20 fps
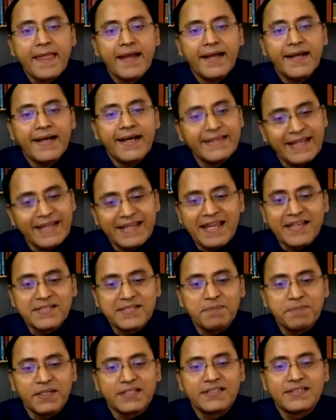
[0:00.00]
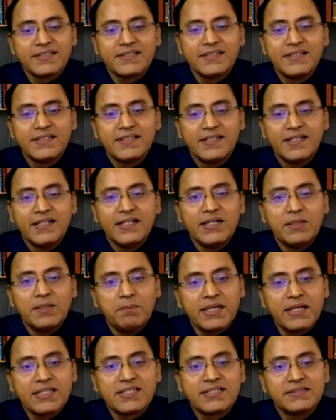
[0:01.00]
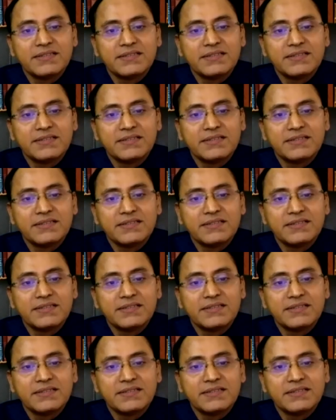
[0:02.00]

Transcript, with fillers: that aspect. But